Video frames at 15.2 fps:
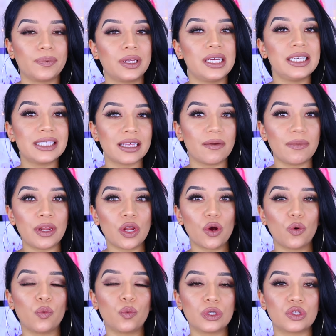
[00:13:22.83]
please let me
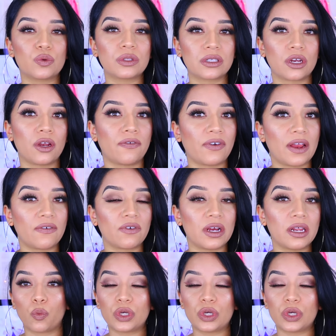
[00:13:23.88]
know which ones are your favorite,